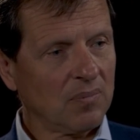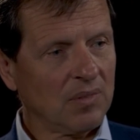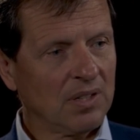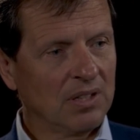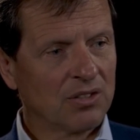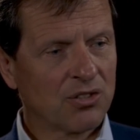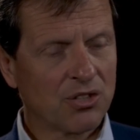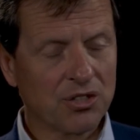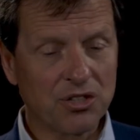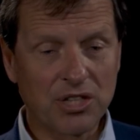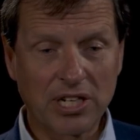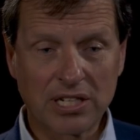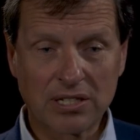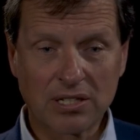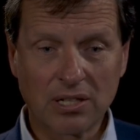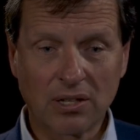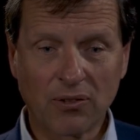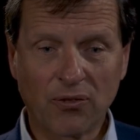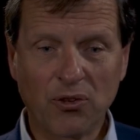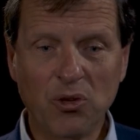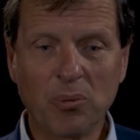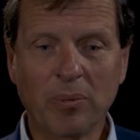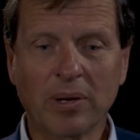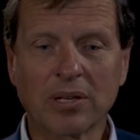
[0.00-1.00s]
suggested a
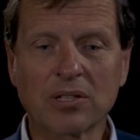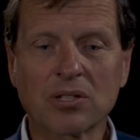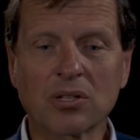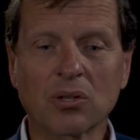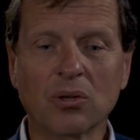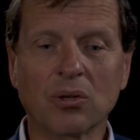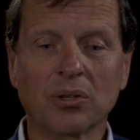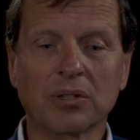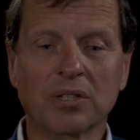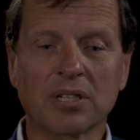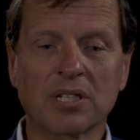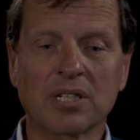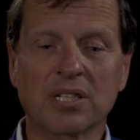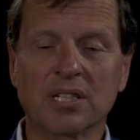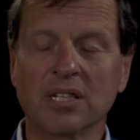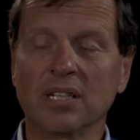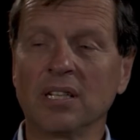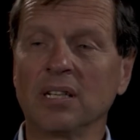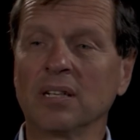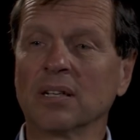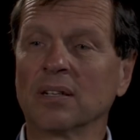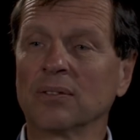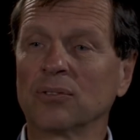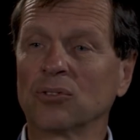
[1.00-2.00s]
few months ago that the
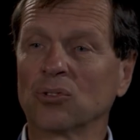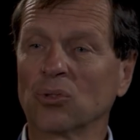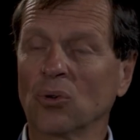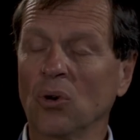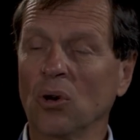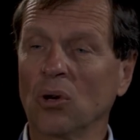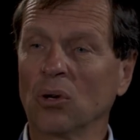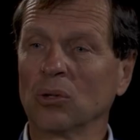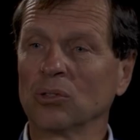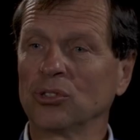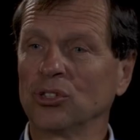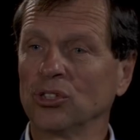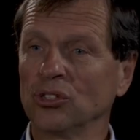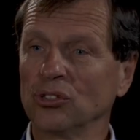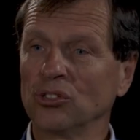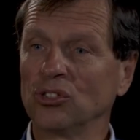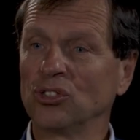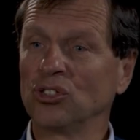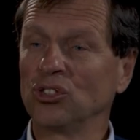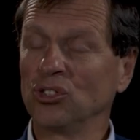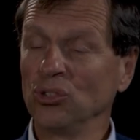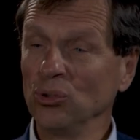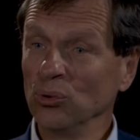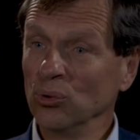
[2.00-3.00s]
city of Toronto should
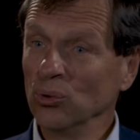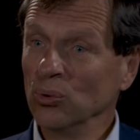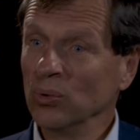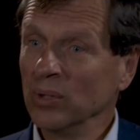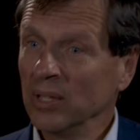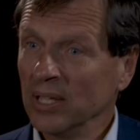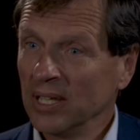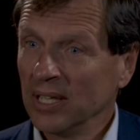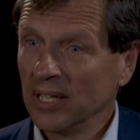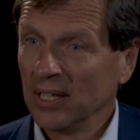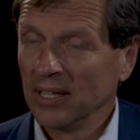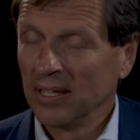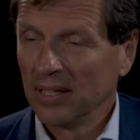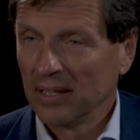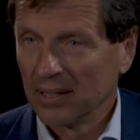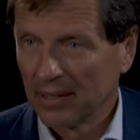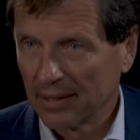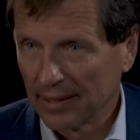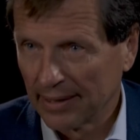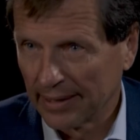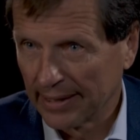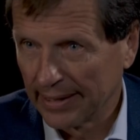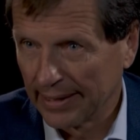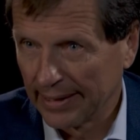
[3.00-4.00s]
sue
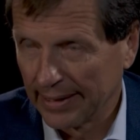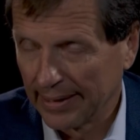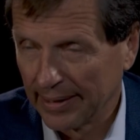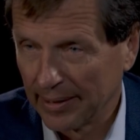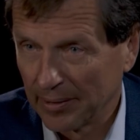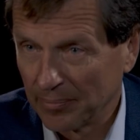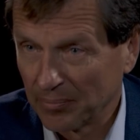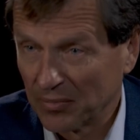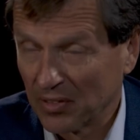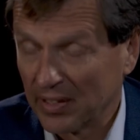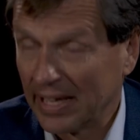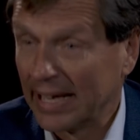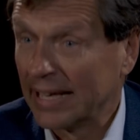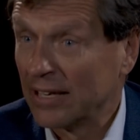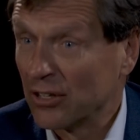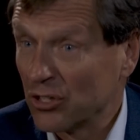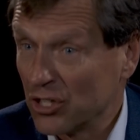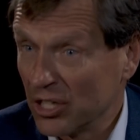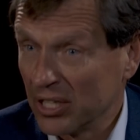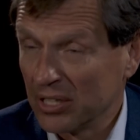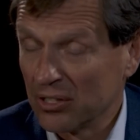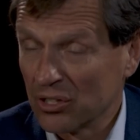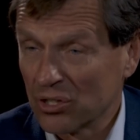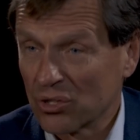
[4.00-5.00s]
the
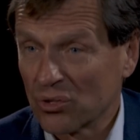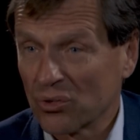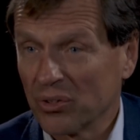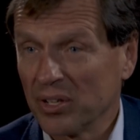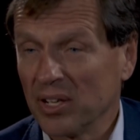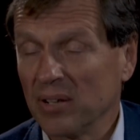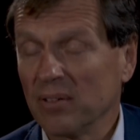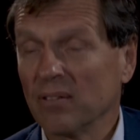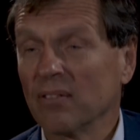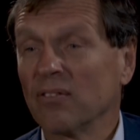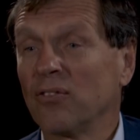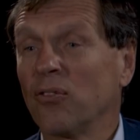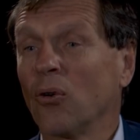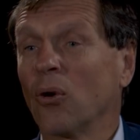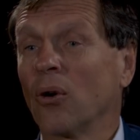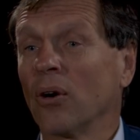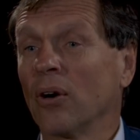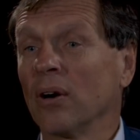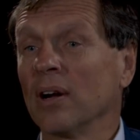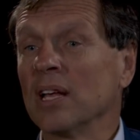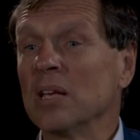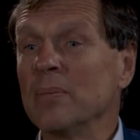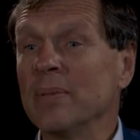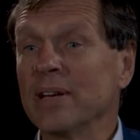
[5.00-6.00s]
energy industry
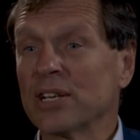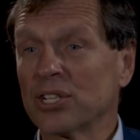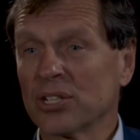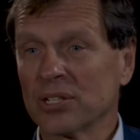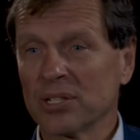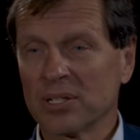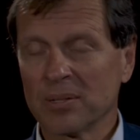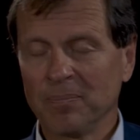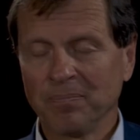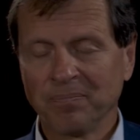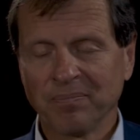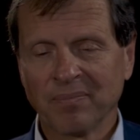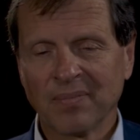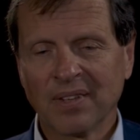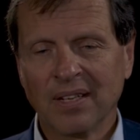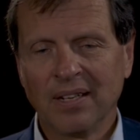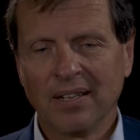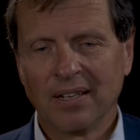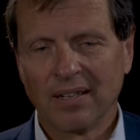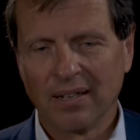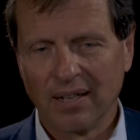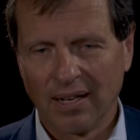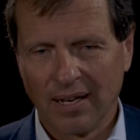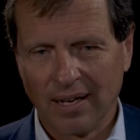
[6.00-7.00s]
for emissions.
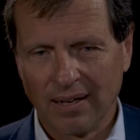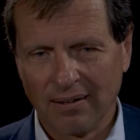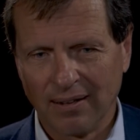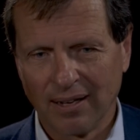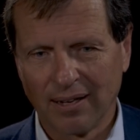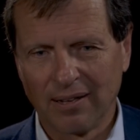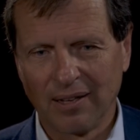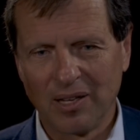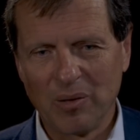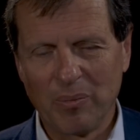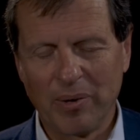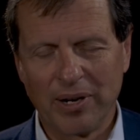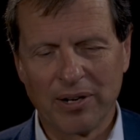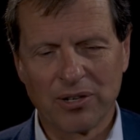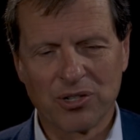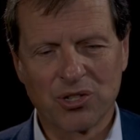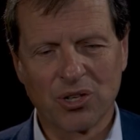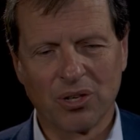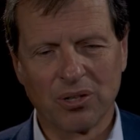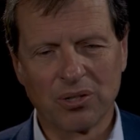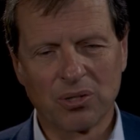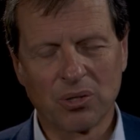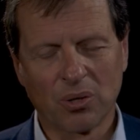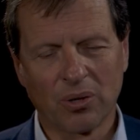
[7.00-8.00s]
Luckily, Mayor
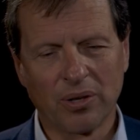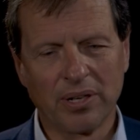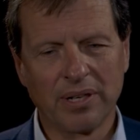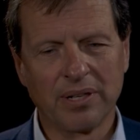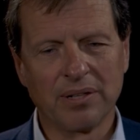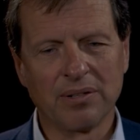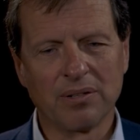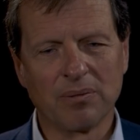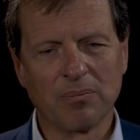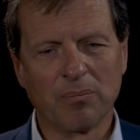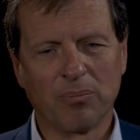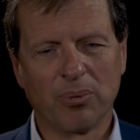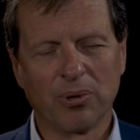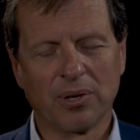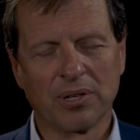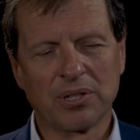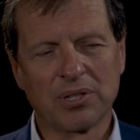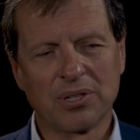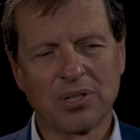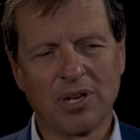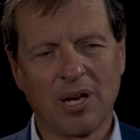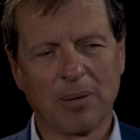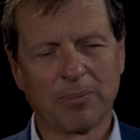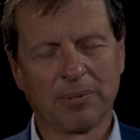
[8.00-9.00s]
John Tory put a
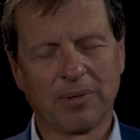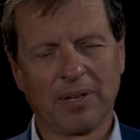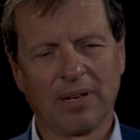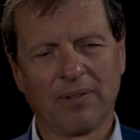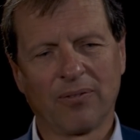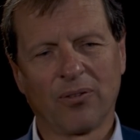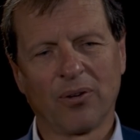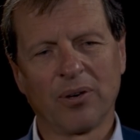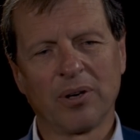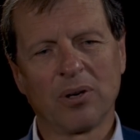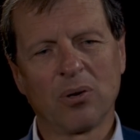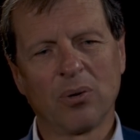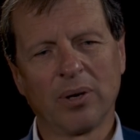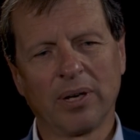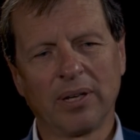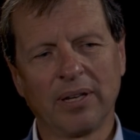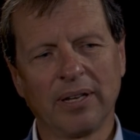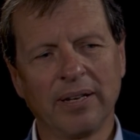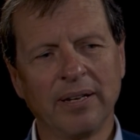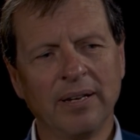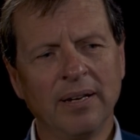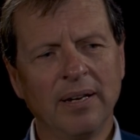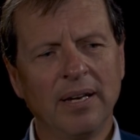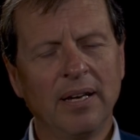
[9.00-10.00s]
stop to that very
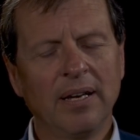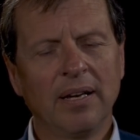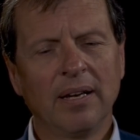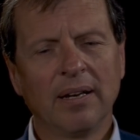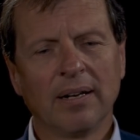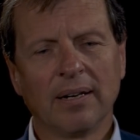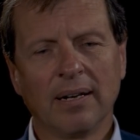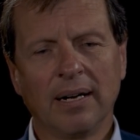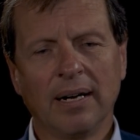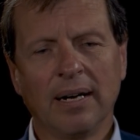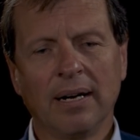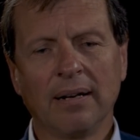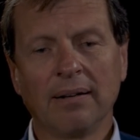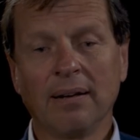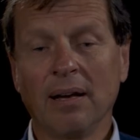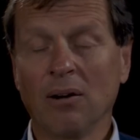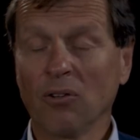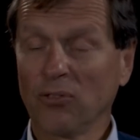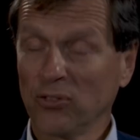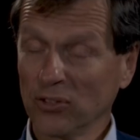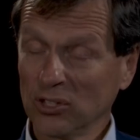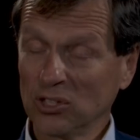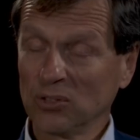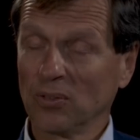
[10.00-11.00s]
quickly. Now,
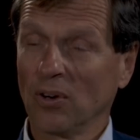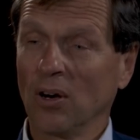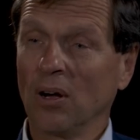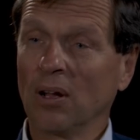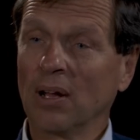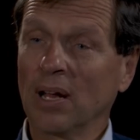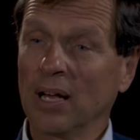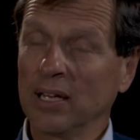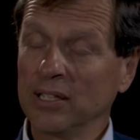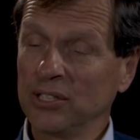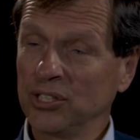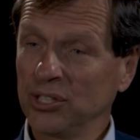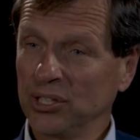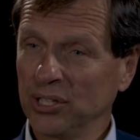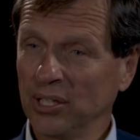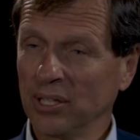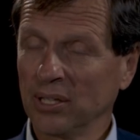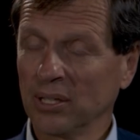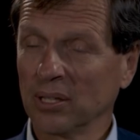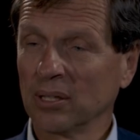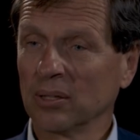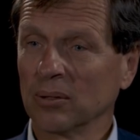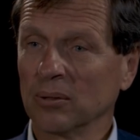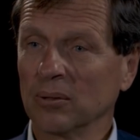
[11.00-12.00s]
first of all, I
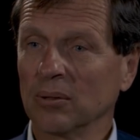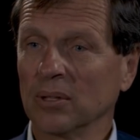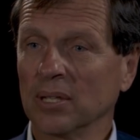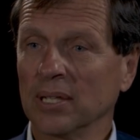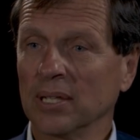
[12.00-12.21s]
share